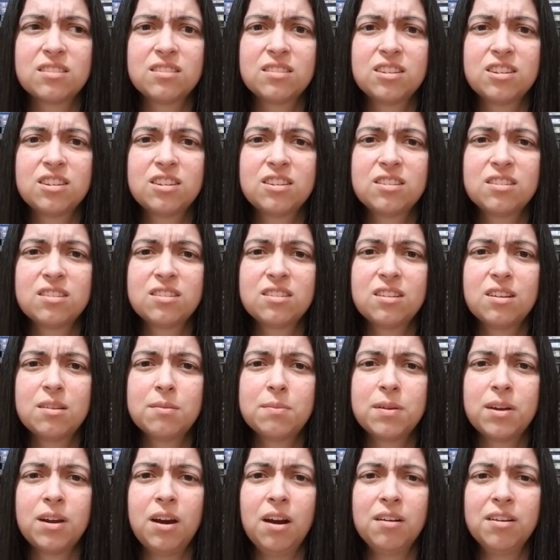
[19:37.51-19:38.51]
this is
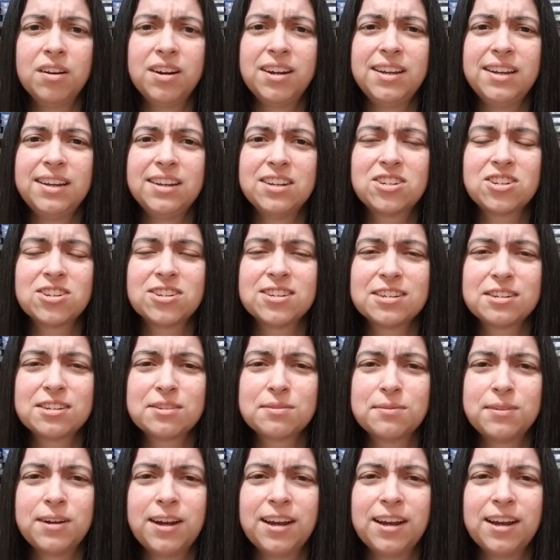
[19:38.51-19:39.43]
not Power Rangers.